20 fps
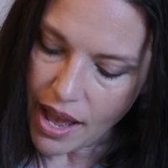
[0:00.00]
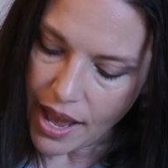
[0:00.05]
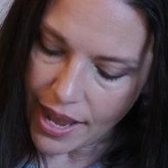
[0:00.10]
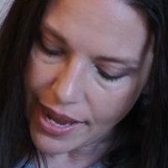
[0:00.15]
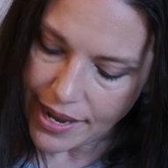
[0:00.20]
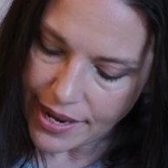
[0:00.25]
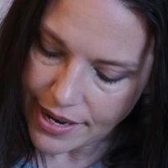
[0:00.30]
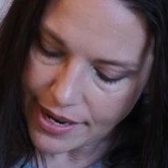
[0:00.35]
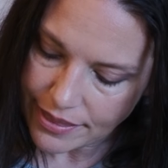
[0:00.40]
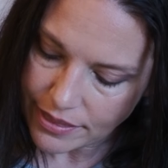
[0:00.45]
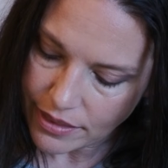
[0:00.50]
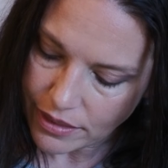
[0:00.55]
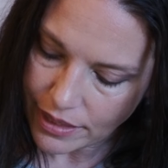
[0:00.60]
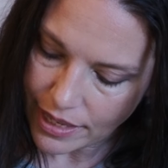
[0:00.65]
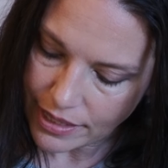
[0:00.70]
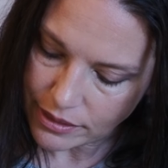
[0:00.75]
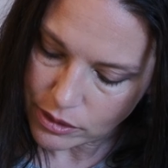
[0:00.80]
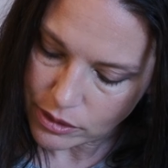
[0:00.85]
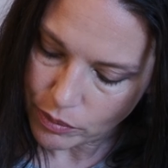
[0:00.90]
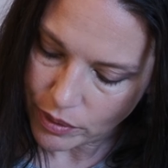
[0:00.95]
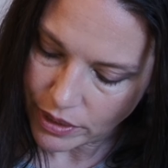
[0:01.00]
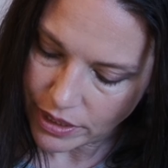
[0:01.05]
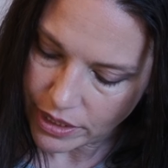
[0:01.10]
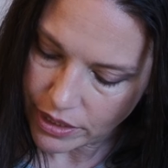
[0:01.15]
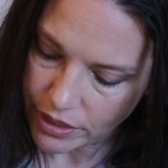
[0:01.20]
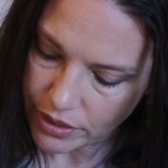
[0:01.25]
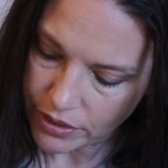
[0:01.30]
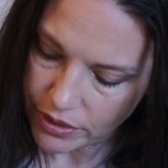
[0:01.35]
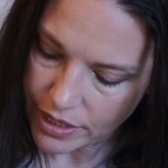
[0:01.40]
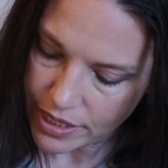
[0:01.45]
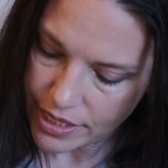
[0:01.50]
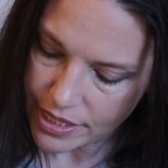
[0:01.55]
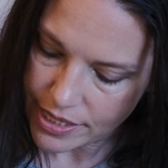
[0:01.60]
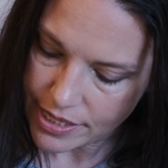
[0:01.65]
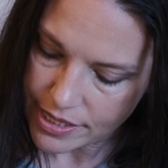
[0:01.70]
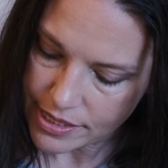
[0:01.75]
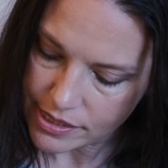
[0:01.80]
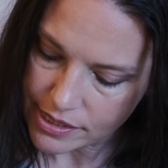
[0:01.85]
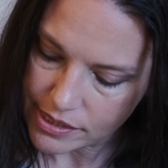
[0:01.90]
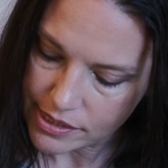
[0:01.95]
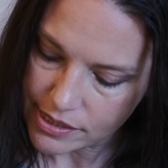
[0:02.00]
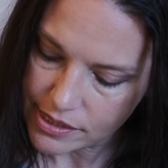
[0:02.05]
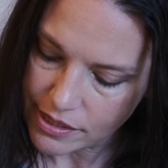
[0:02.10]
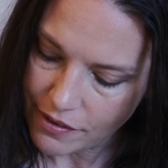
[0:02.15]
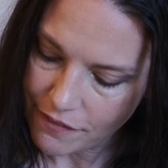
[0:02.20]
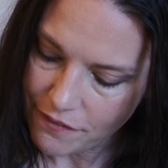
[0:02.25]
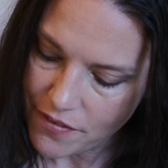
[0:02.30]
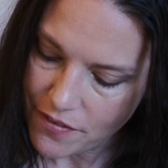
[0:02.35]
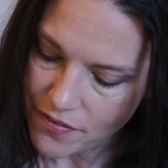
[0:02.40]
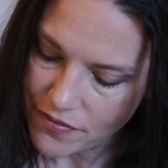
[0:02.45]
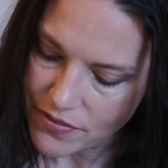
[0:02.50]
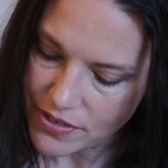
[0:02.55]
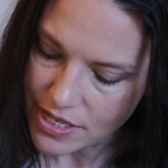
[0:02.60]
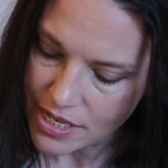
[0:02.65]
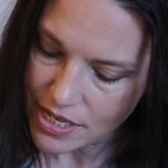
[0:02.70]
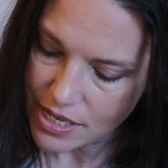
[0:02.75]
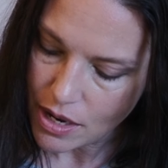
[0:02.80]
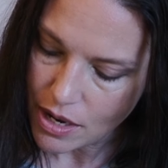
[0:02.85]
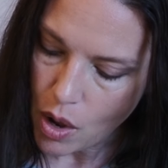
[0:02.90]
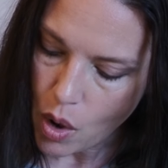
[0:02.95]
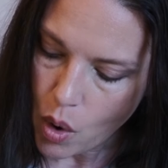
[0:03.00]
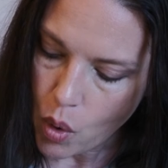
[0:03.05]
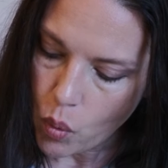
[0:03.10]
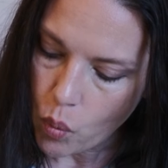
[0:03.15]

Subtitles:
And the last one here is 50